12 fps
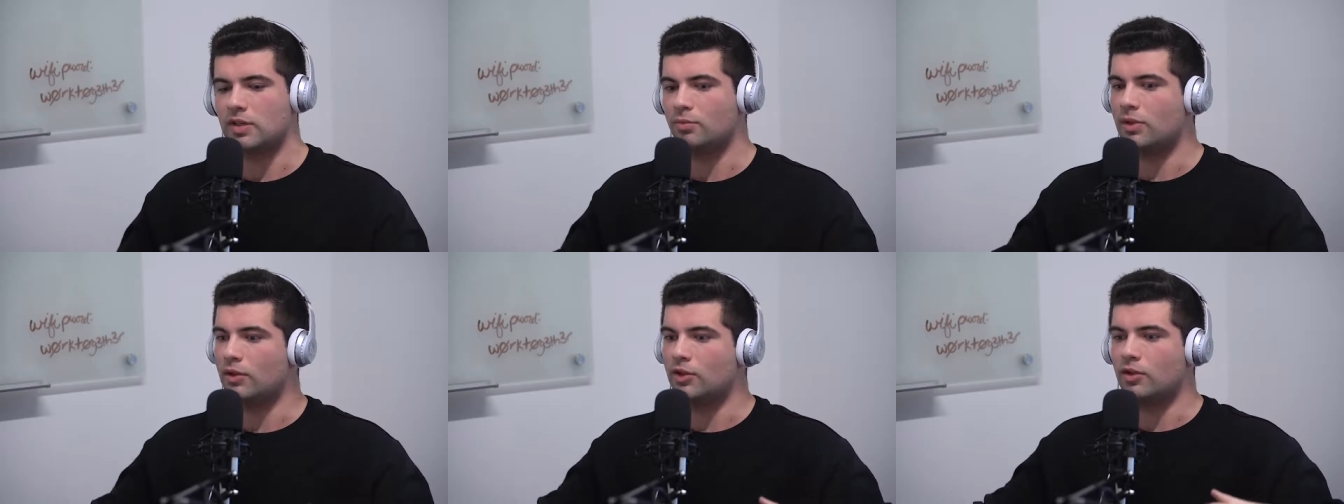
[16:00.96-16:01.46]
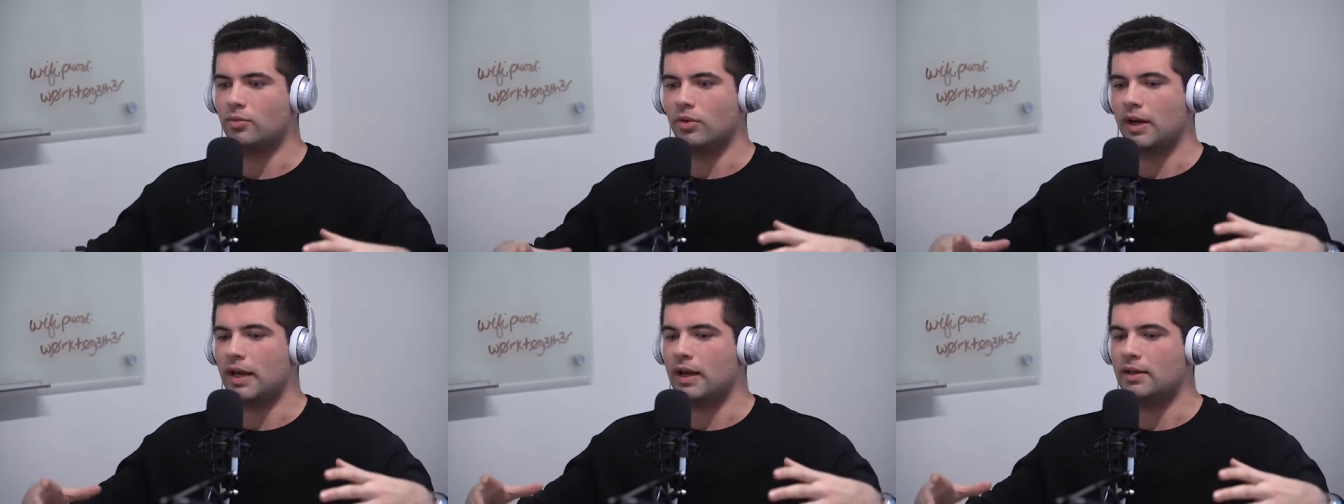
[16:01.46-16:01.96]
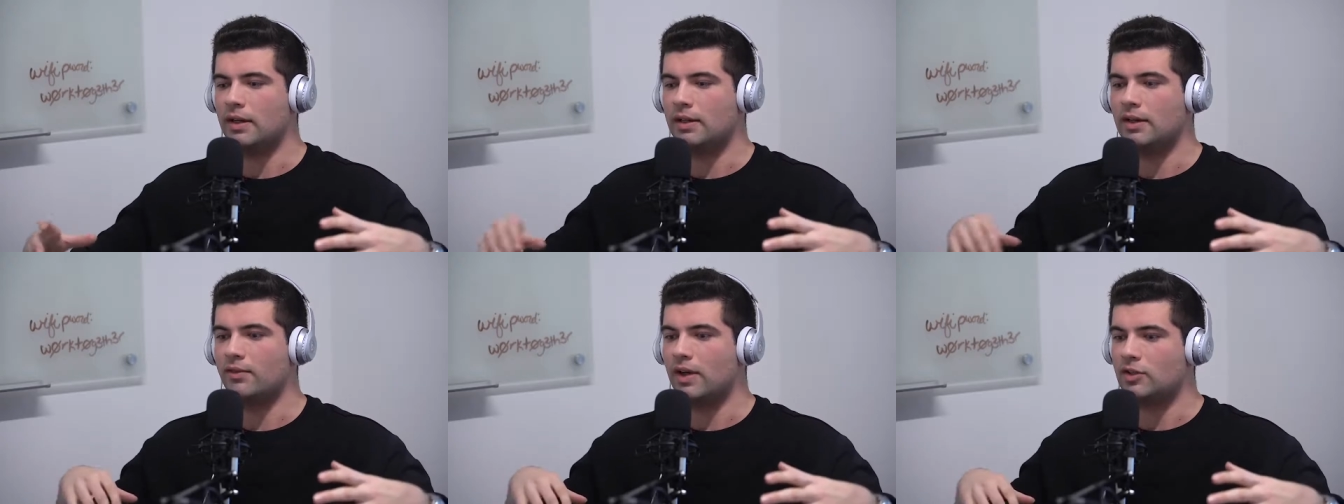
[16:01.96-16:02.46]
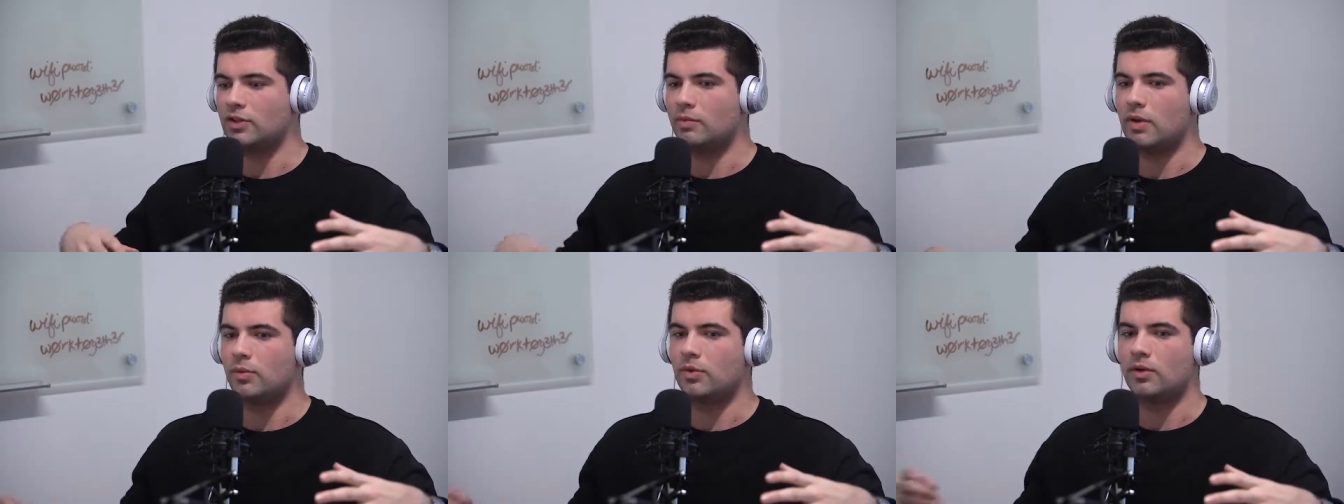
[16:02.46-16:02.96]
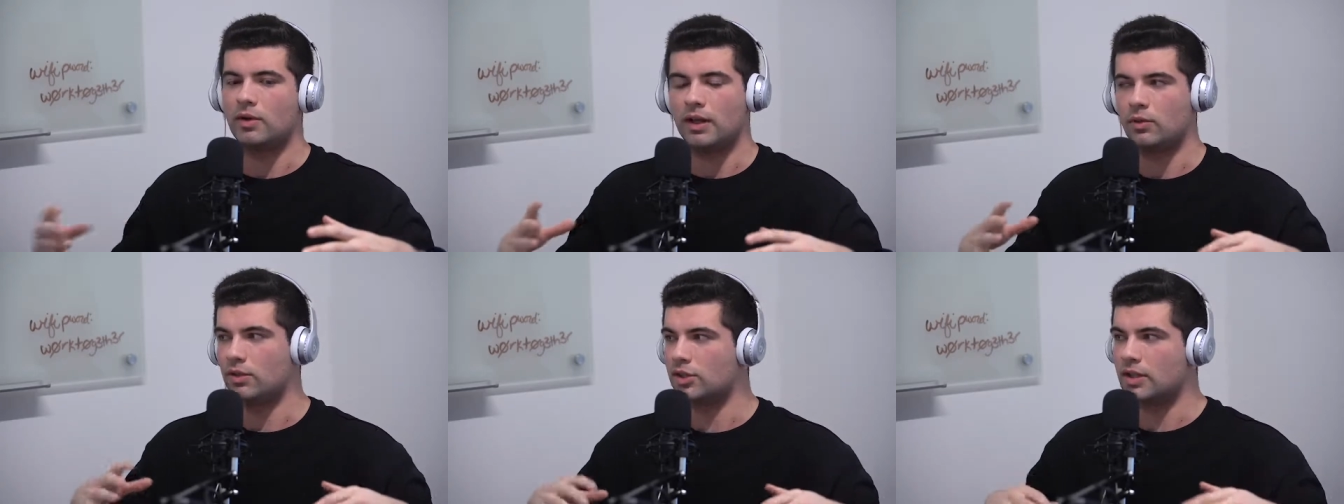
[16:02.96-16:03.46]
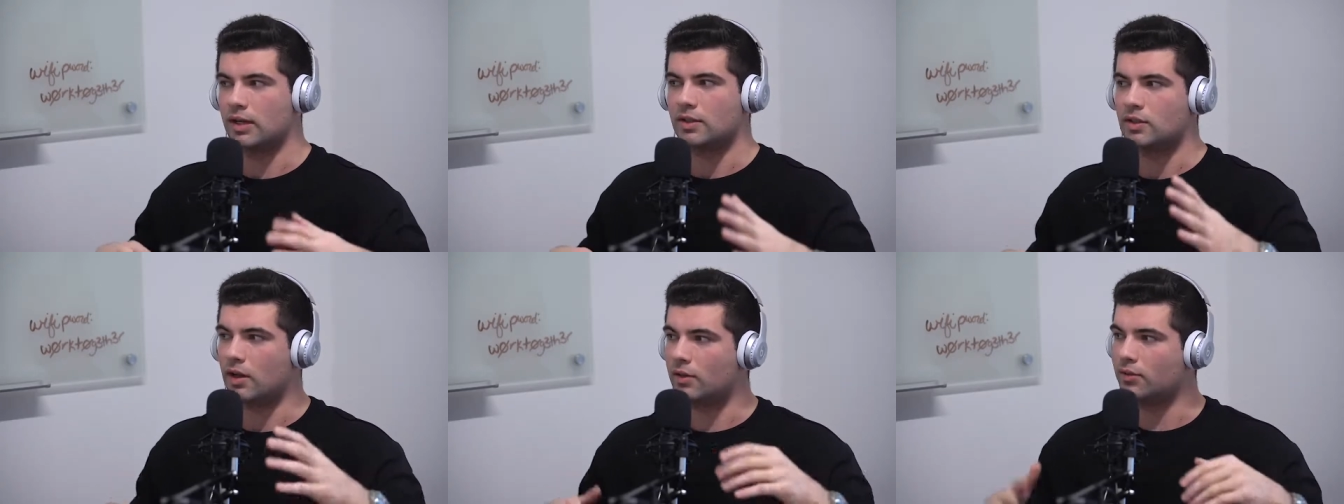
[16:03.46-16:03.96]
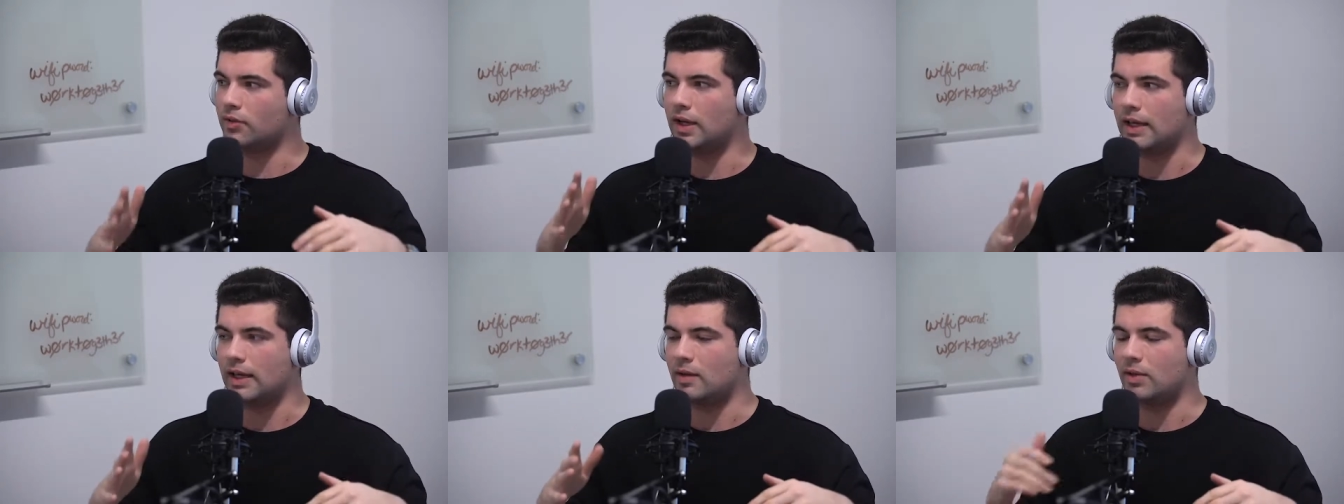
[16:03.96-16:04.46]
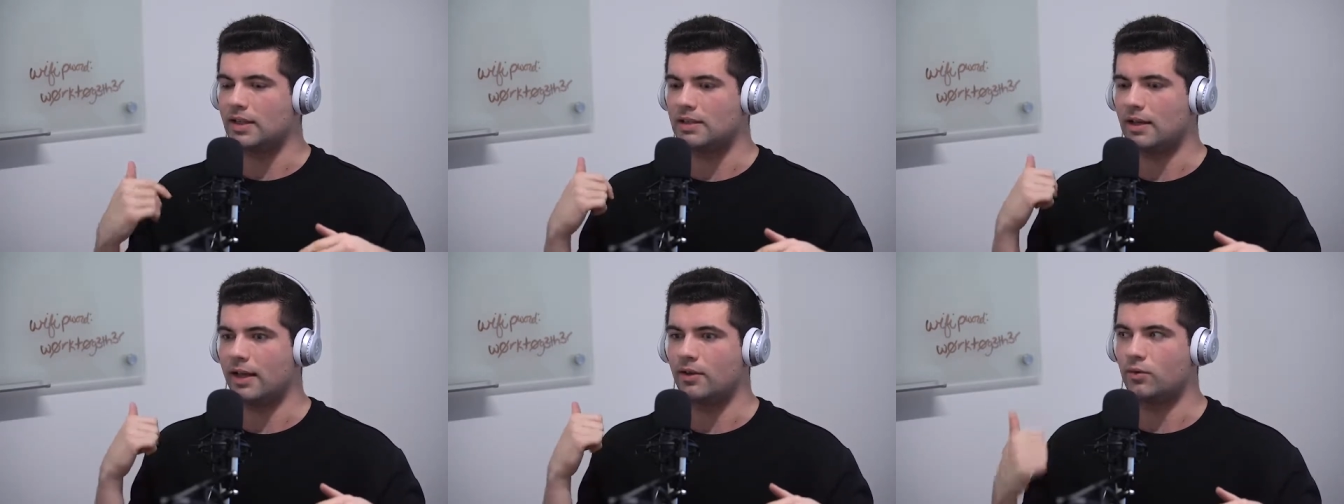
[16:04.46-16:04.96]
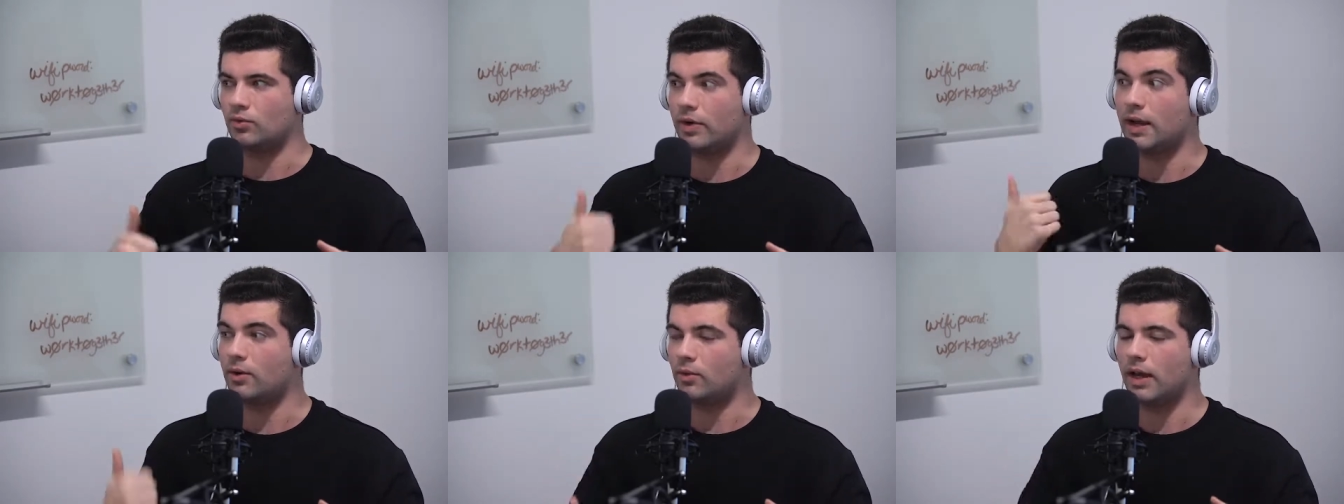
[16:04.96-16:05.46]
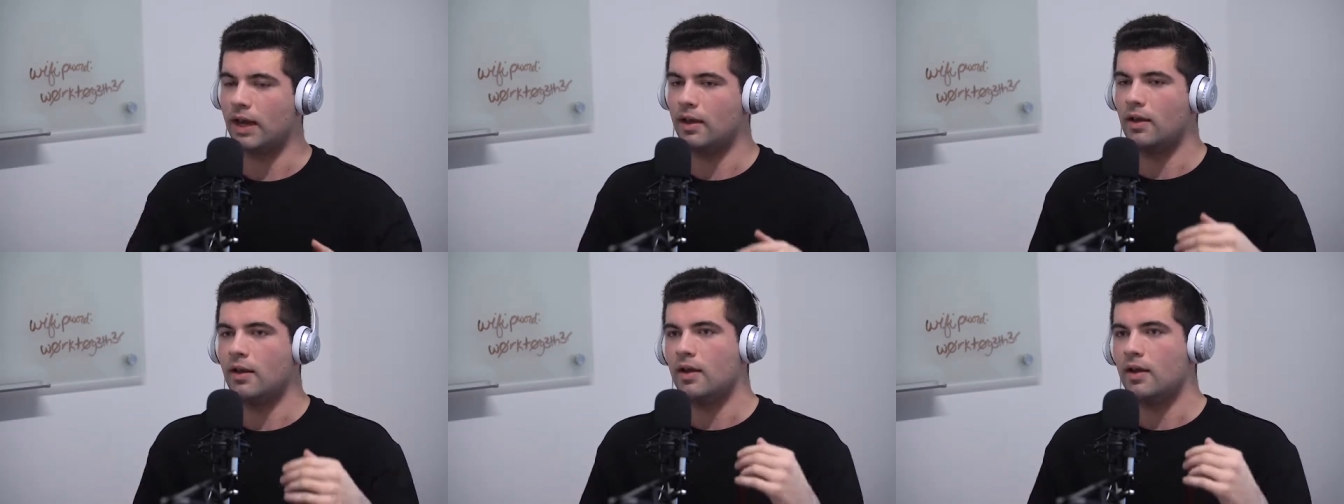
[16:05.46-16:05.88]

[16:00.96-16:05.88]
to build your brand, and then eventually people like will just kind of start flooding in, but it's not like right away.